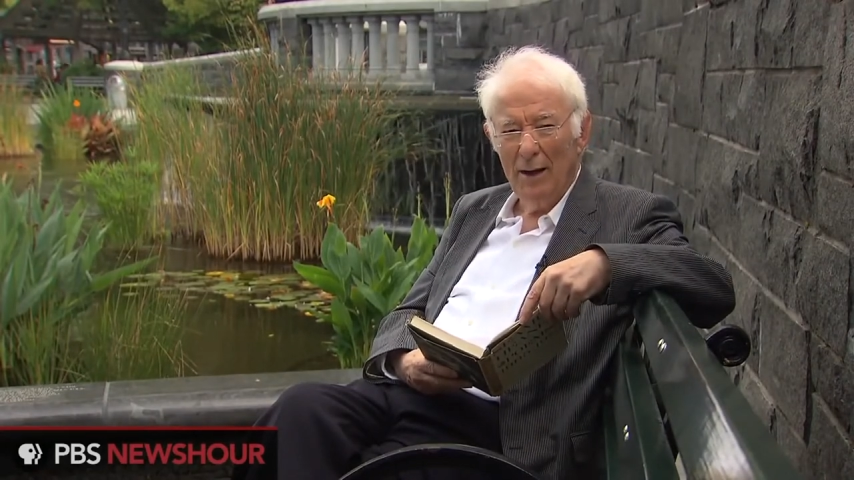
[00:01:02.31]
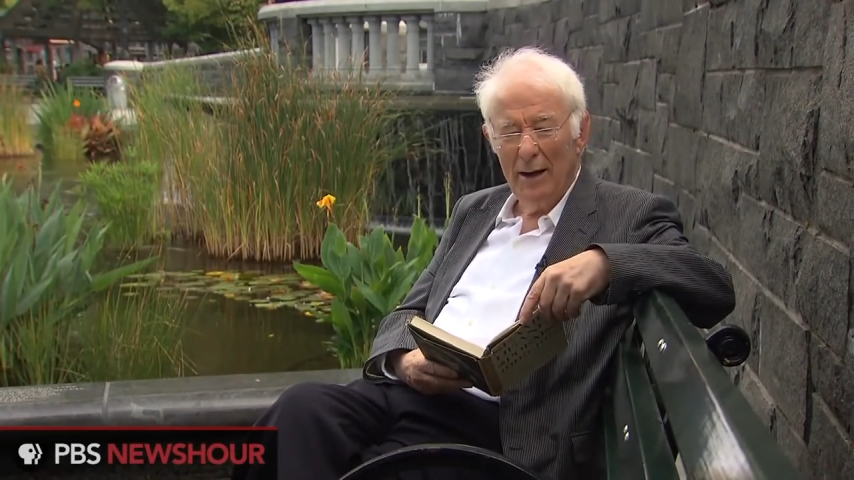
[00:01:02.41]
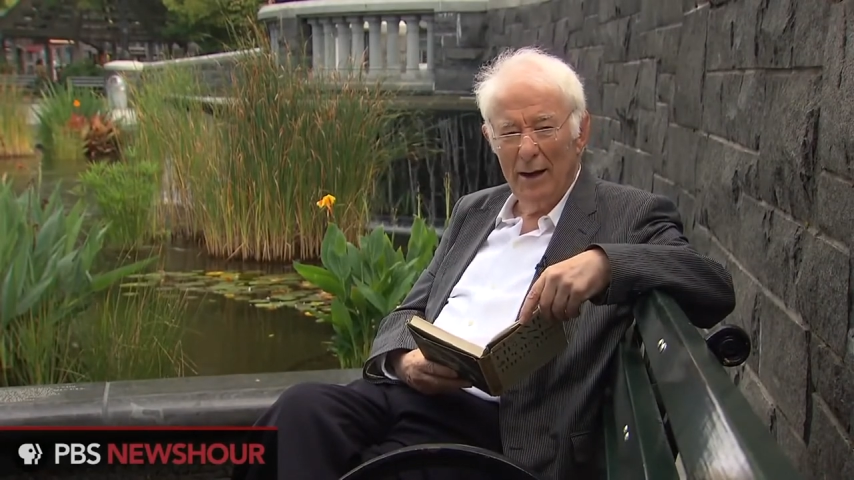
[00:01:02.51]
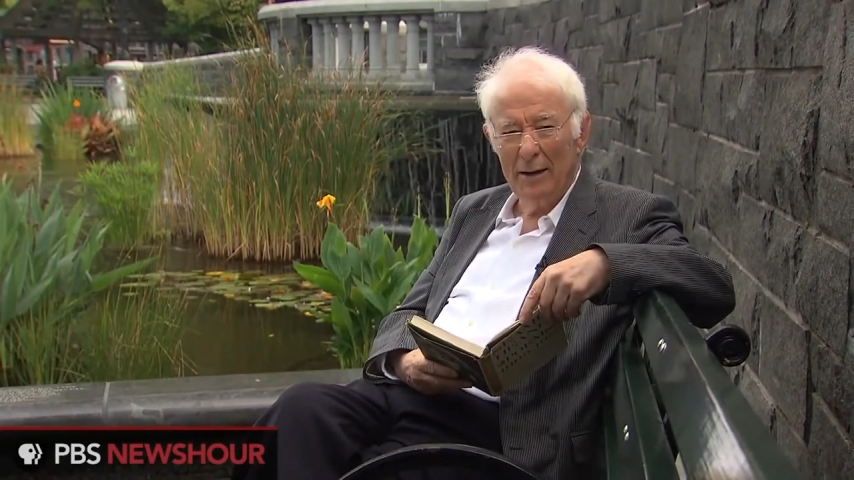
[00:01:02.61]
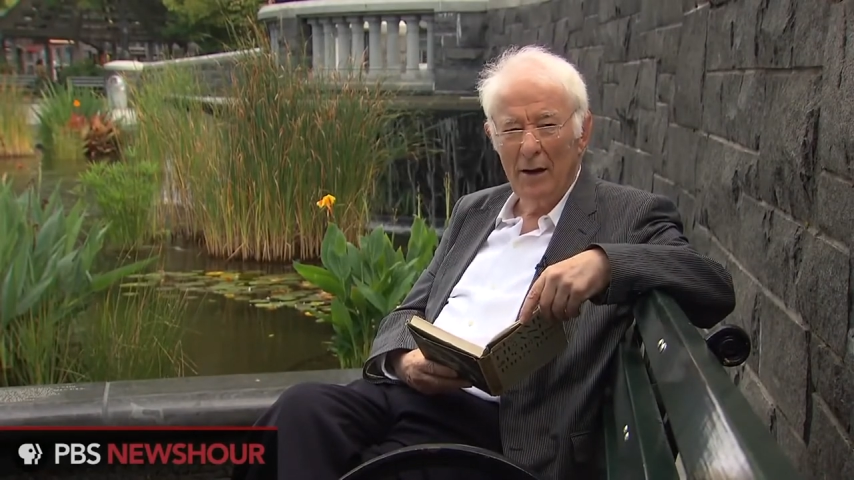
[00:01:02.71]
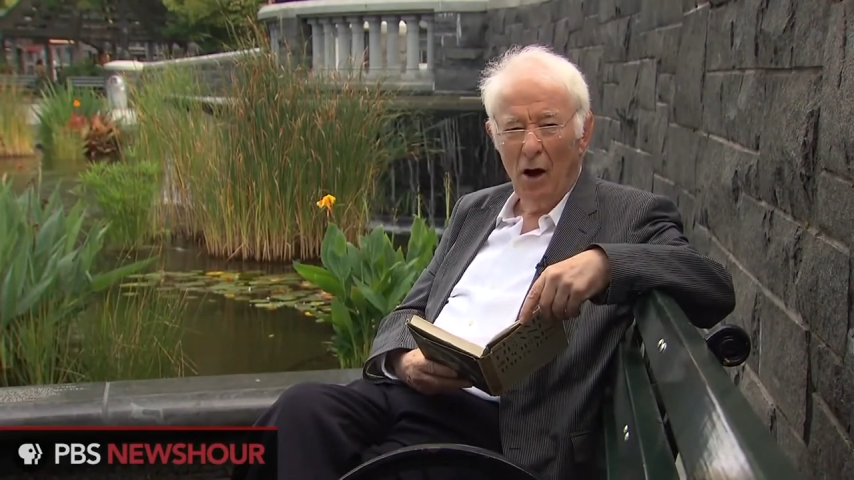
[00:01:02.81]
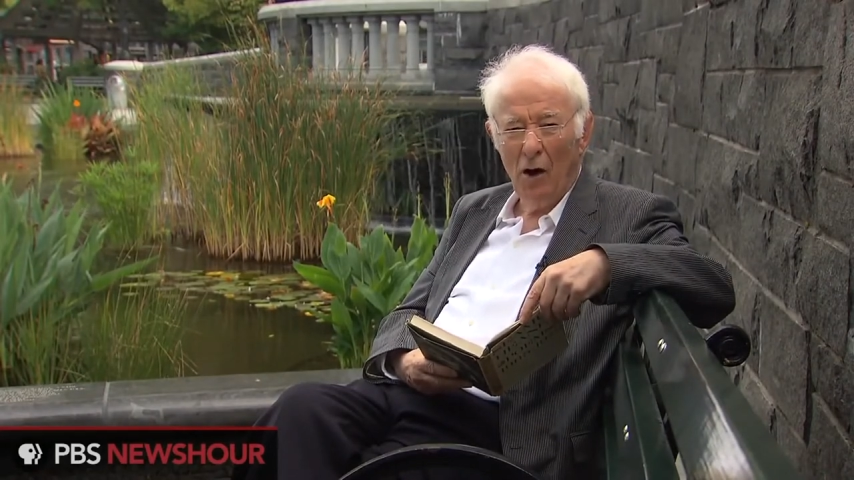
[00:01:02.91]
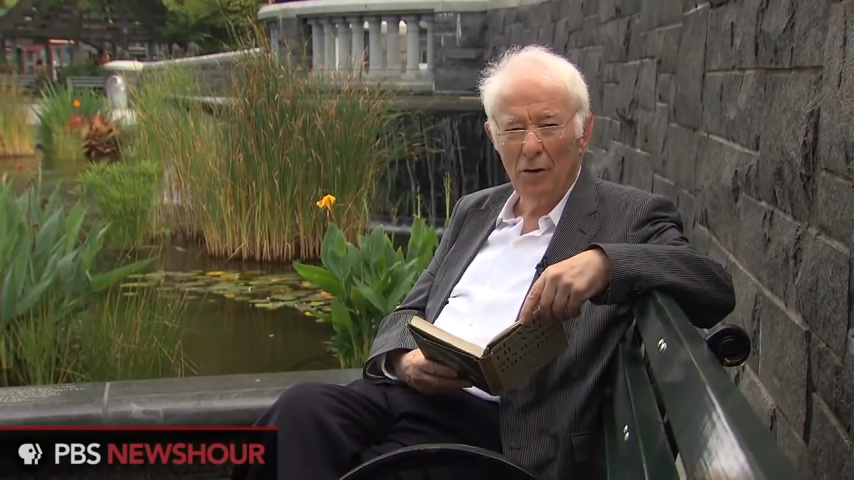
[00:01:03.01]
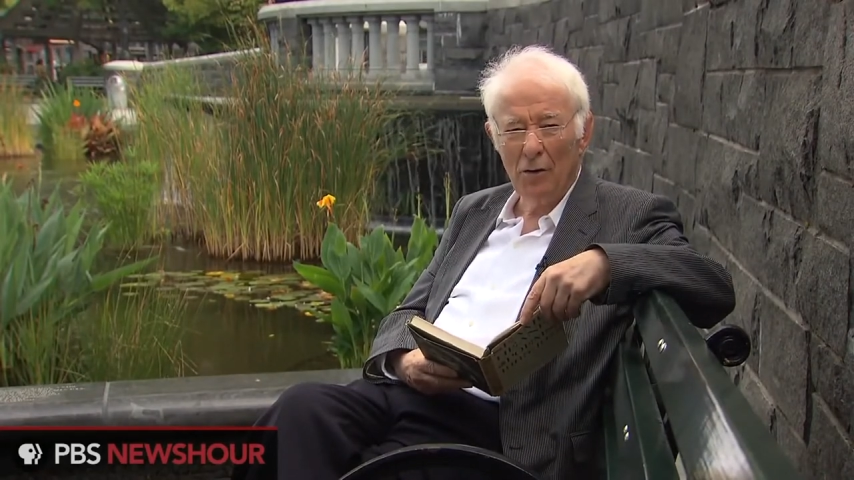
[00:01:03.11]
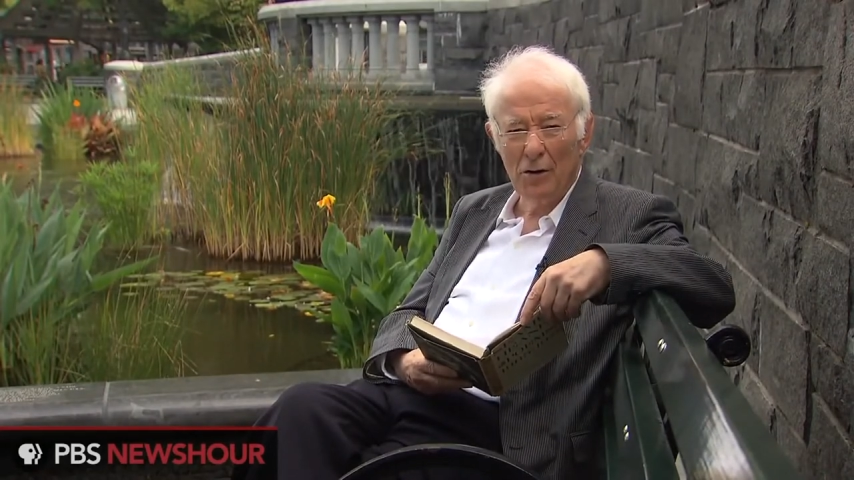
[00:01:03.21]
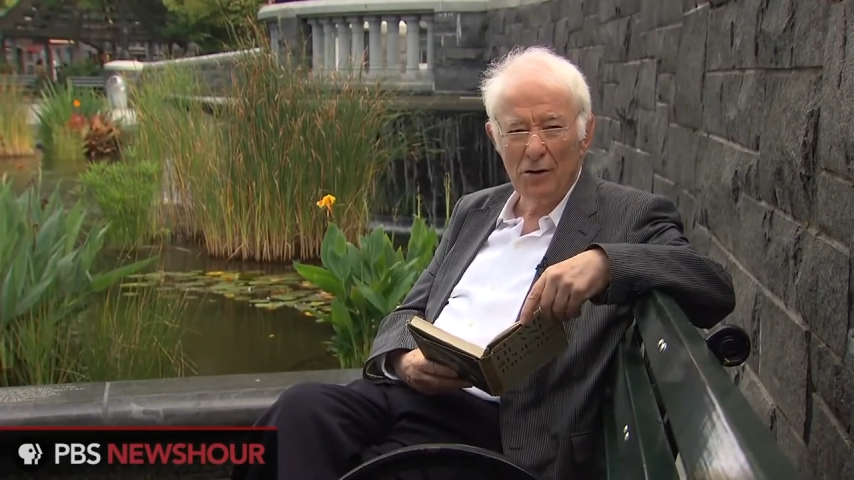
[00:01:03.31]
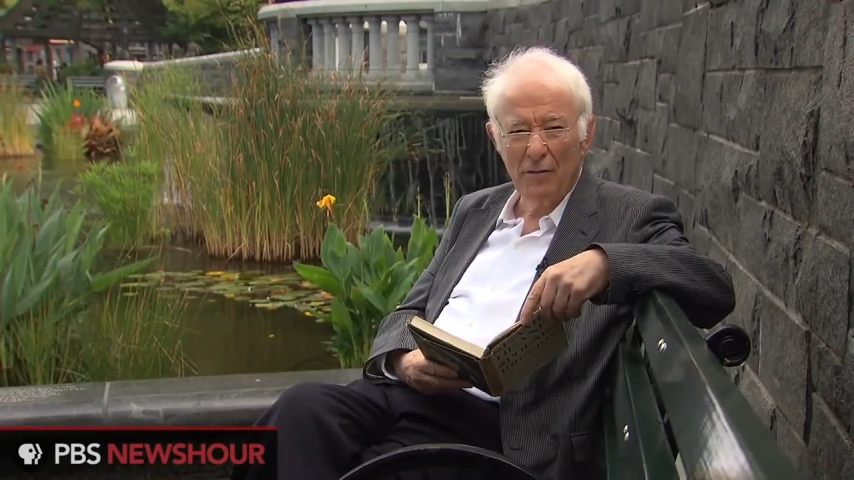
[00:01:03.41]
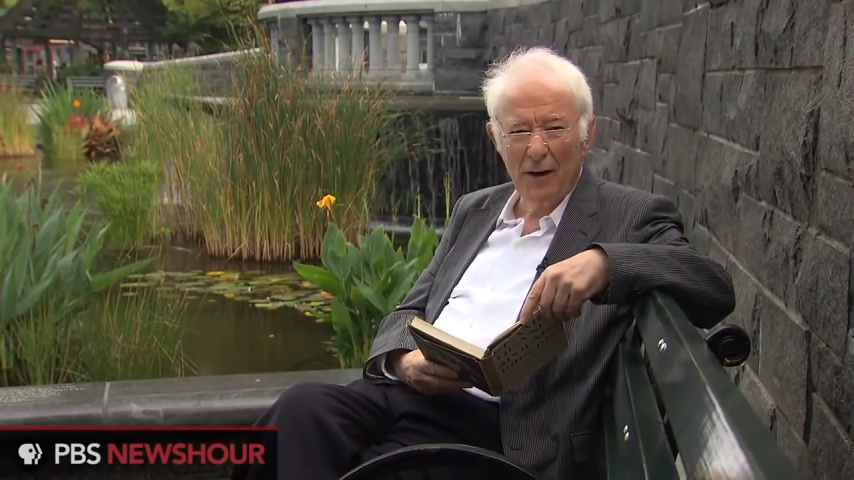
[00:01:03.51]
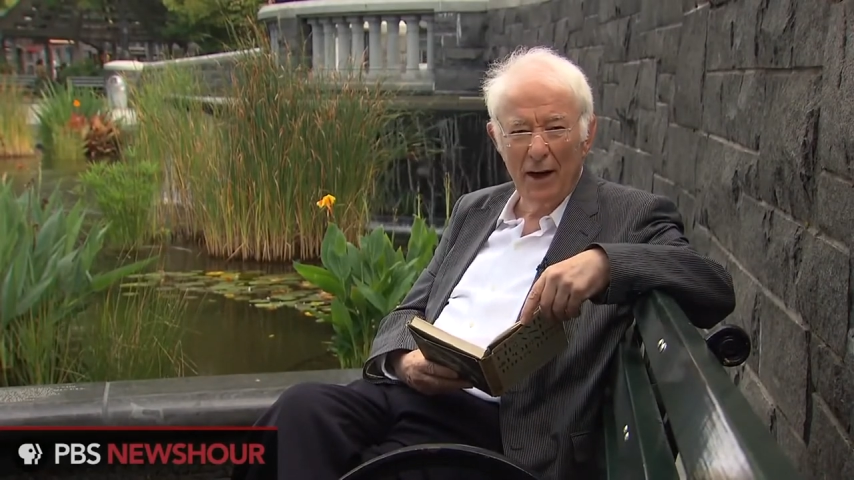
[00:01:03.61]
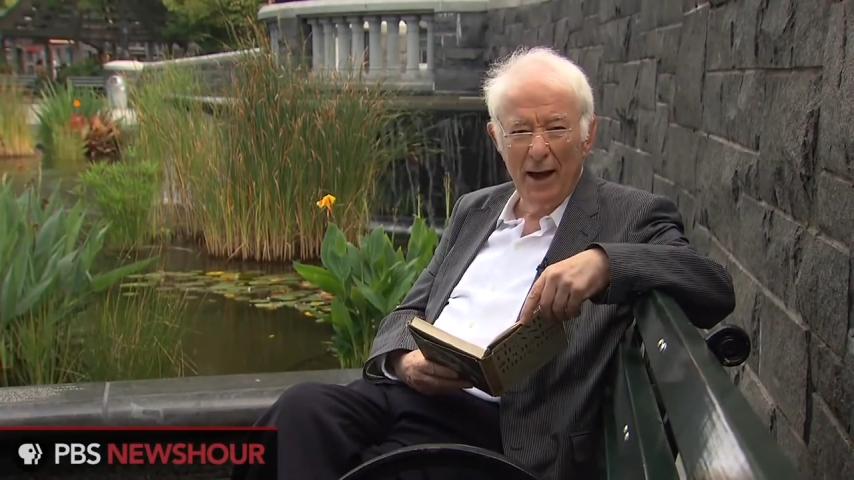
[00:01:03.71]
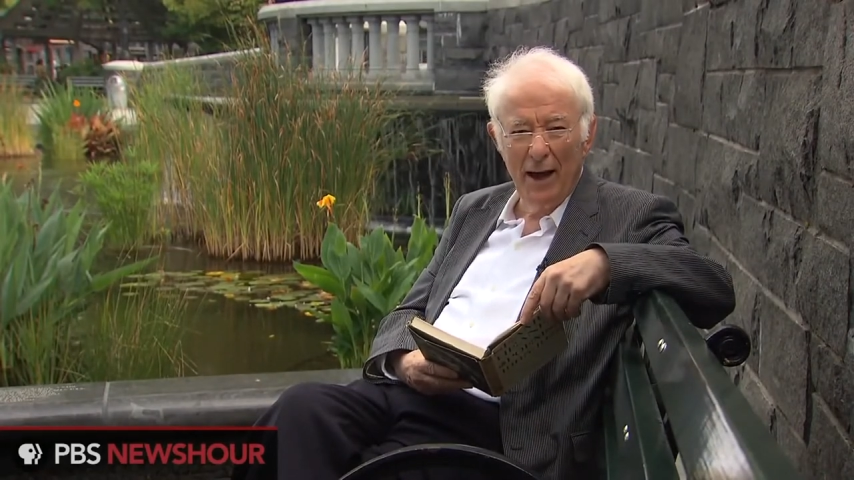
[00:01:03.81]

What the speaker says: laid hundreds of little